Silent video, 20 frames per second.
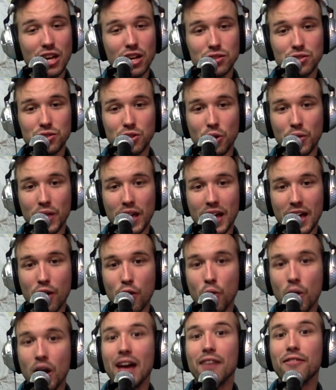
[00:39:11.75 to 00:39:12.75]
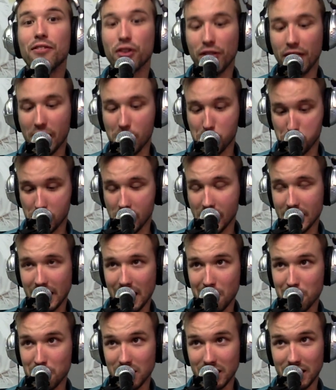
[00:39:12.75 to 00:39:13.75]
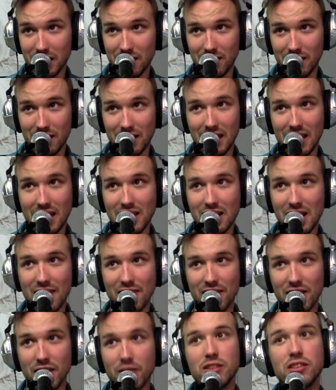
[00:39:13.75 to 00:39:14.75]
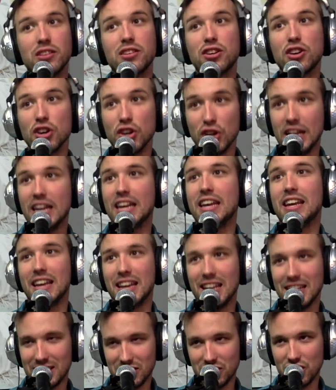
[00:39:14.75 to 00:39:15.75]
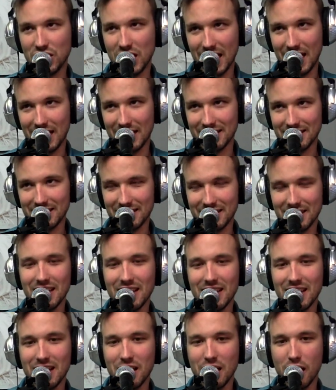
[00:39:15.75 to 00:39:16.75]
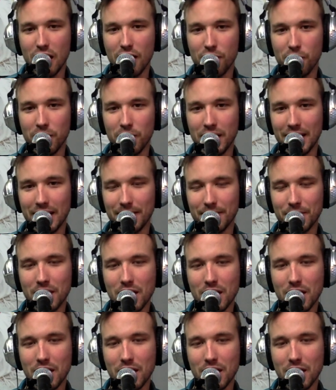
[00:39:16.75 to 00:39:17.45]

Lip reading: So whoever they play, I believe that they have a good chance of winning.